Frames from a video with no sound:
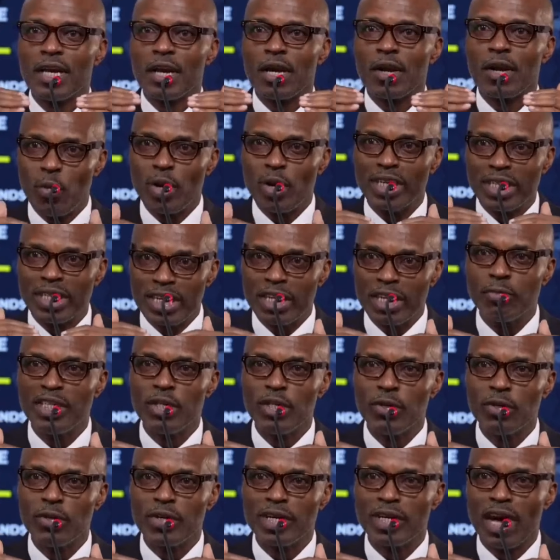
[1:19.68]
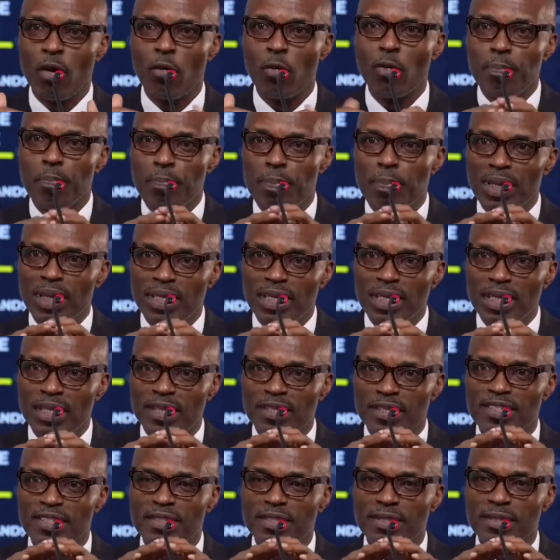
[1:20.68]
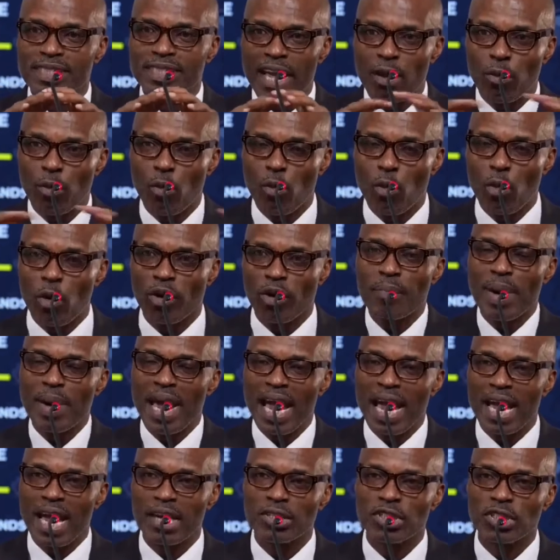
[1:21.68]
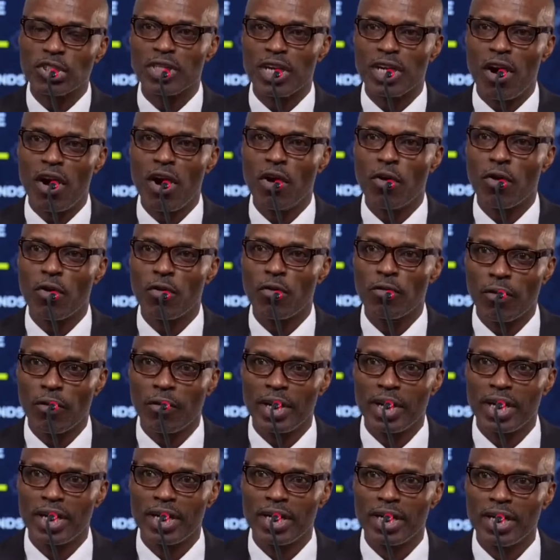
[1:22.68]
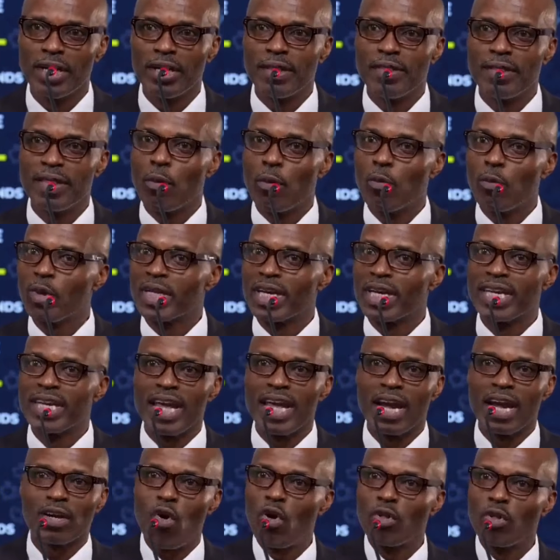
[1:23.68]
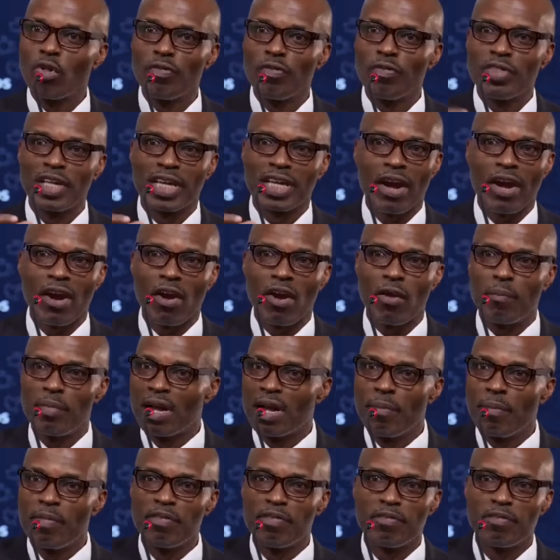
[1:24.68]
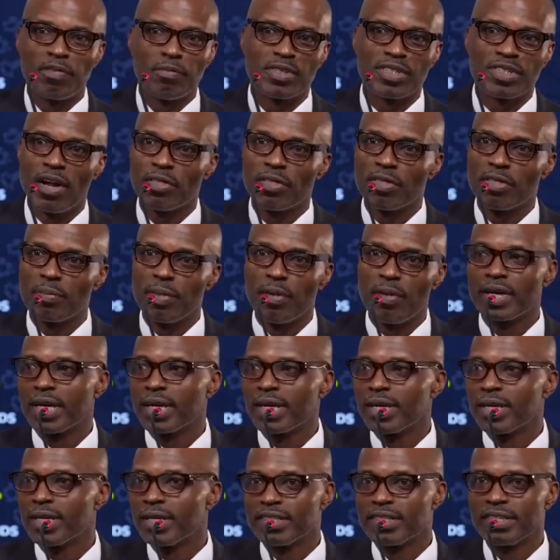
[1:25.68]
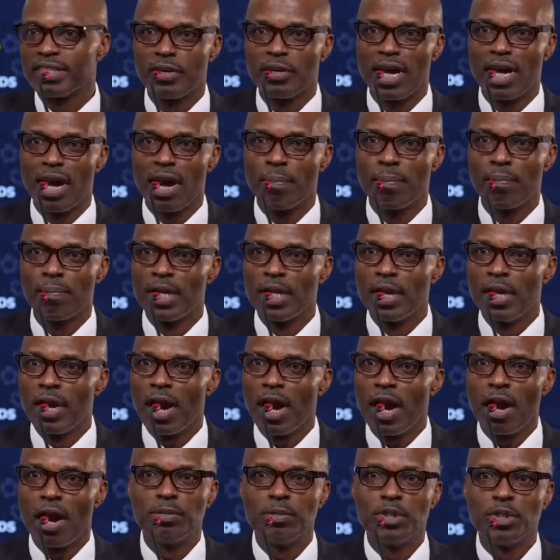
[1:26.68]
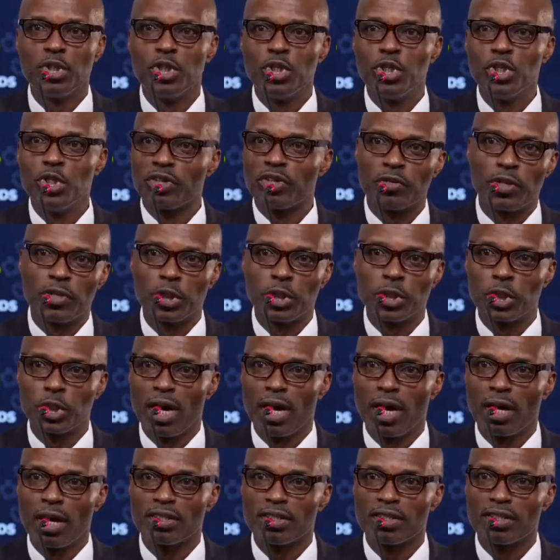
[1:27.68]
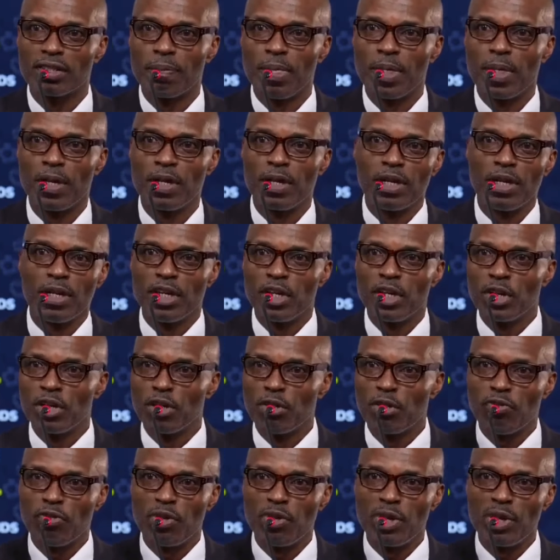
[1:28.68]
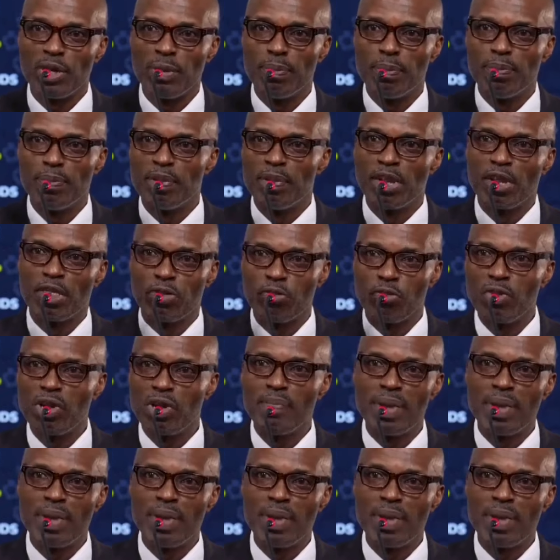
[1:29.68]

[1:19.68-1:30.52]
we're literally doing now, we're building this network of passenger and cargo ferry that will connect all of the Caribbean coming from South America, Suriname, up to the U.S. Virgin Islands. They're going to be three major